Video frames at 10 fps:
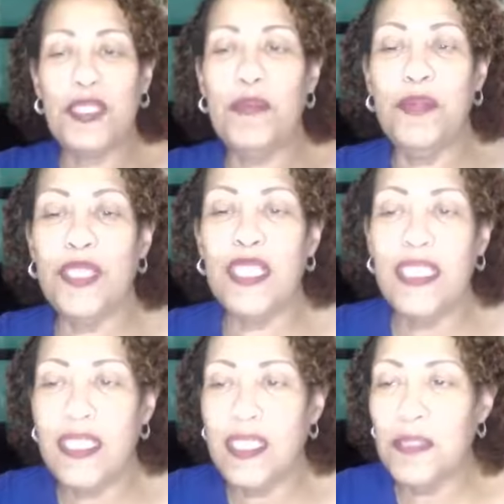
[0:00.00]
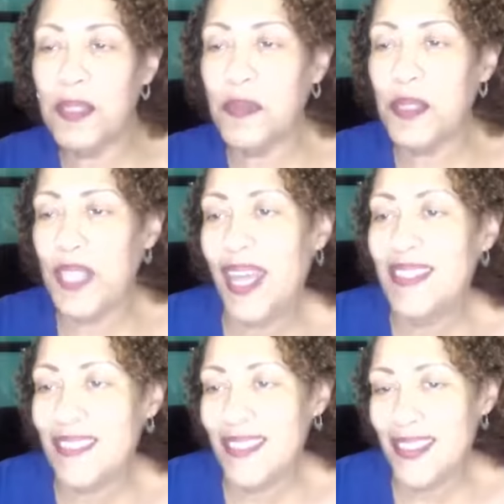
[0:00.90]
goodies to people that
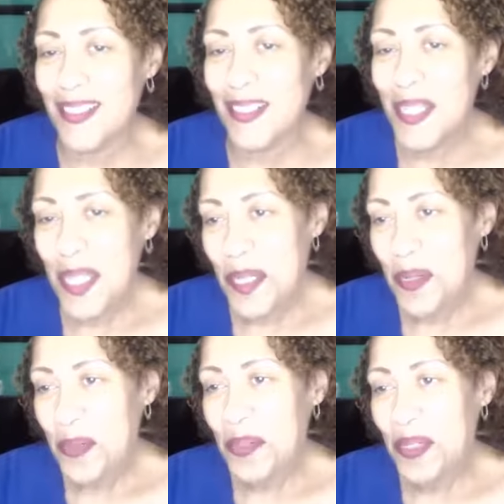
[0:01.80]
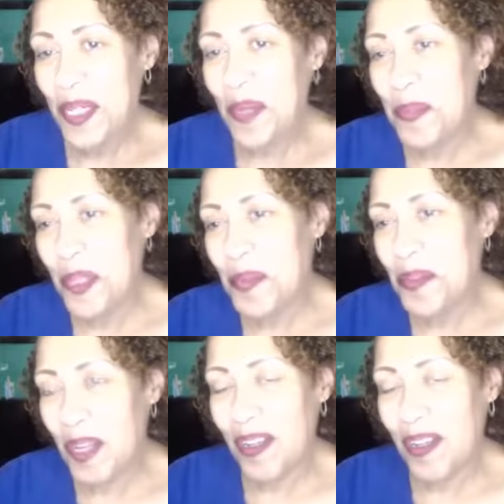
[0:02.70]
will help them around